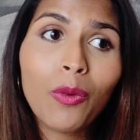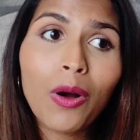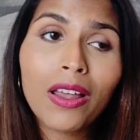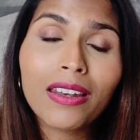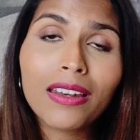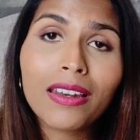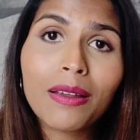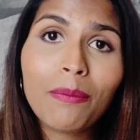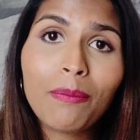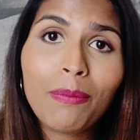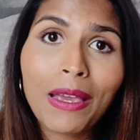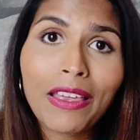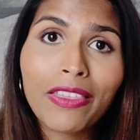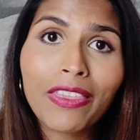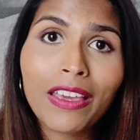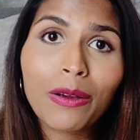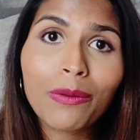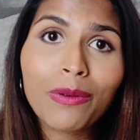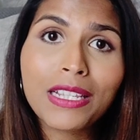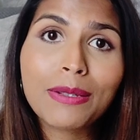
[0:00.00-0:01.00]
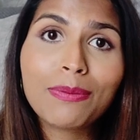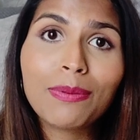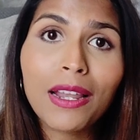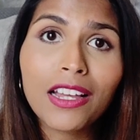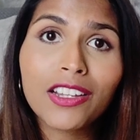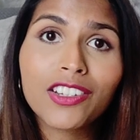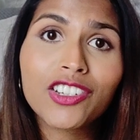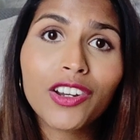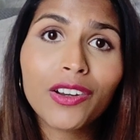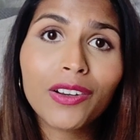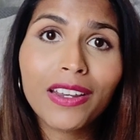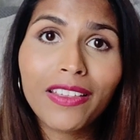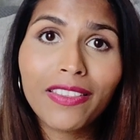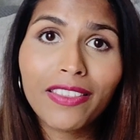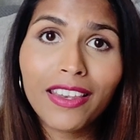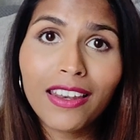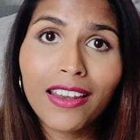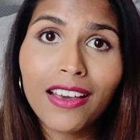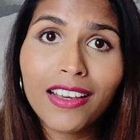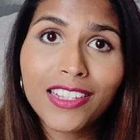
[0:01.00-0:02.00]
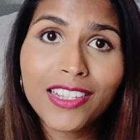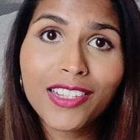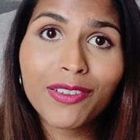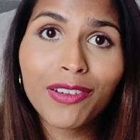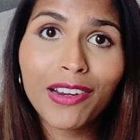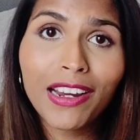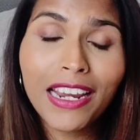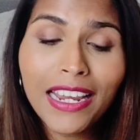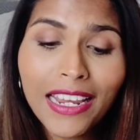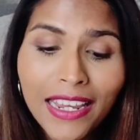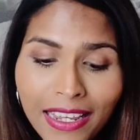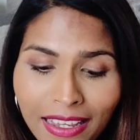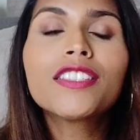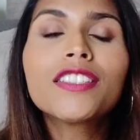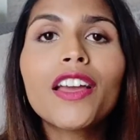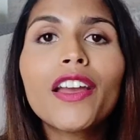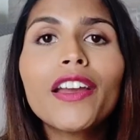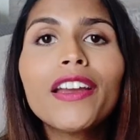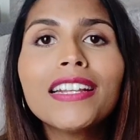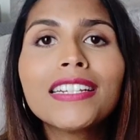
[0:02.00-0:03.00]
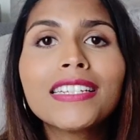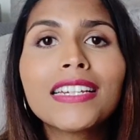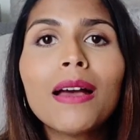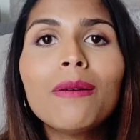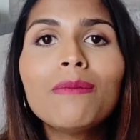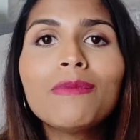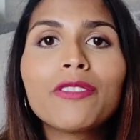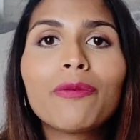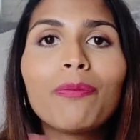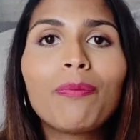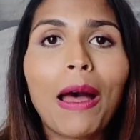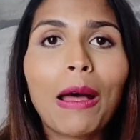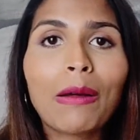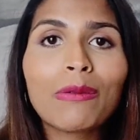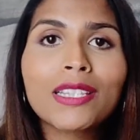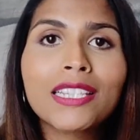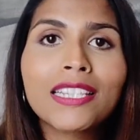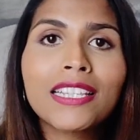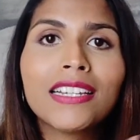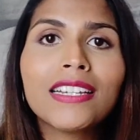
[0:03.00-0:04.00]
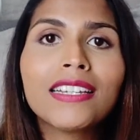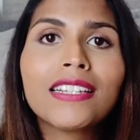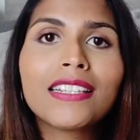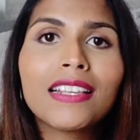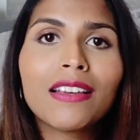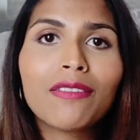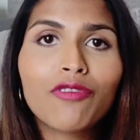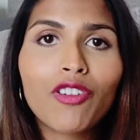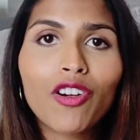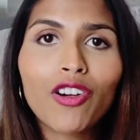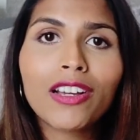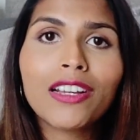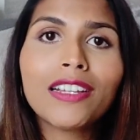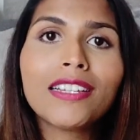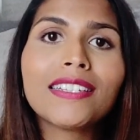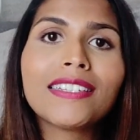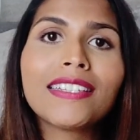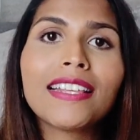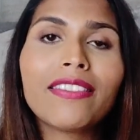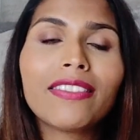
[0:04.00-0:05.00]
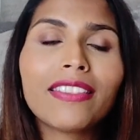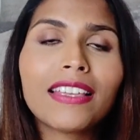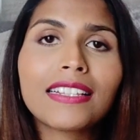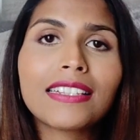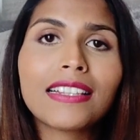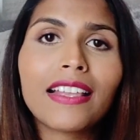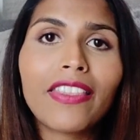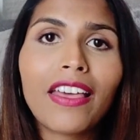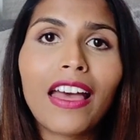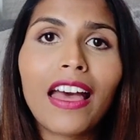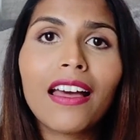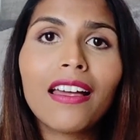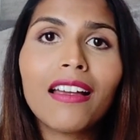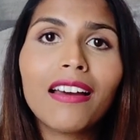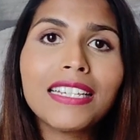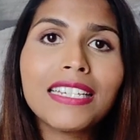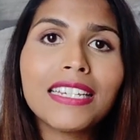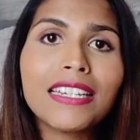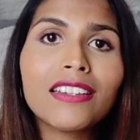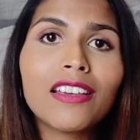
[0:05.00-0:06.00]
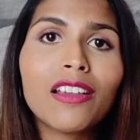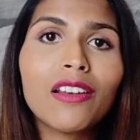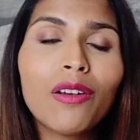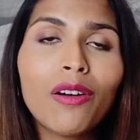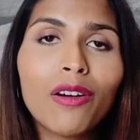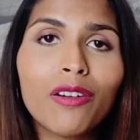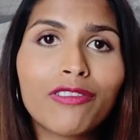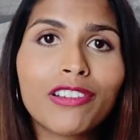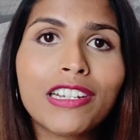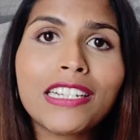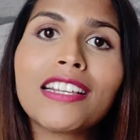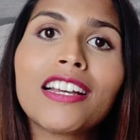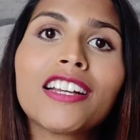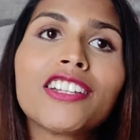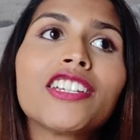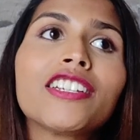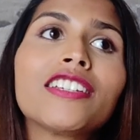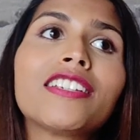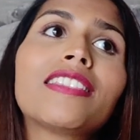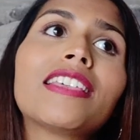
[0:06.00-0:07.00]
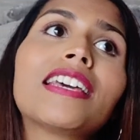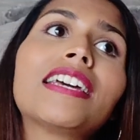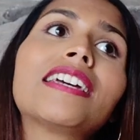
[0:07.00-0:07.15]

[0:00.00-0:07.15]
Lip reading: one big thing we splurged on in the nursery. So in terms of bouncers and rockers and things like that, I did a lot of research into